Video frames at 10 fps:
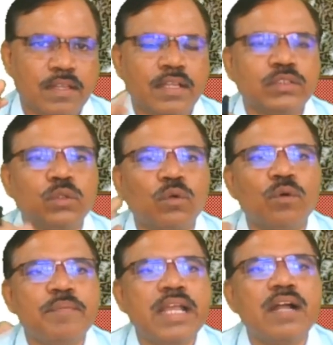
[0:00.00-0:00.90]
So
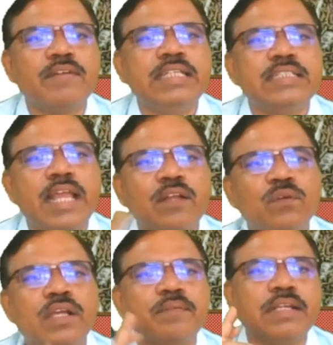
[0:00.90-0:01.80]
omega 1 is
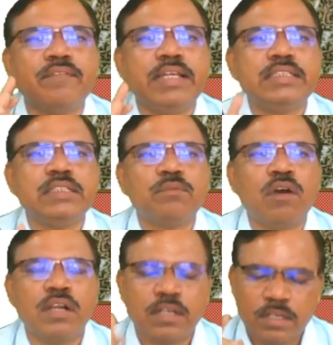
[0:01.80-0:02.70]
angular frequency
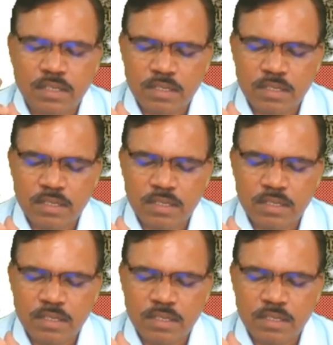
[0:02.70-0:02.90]
for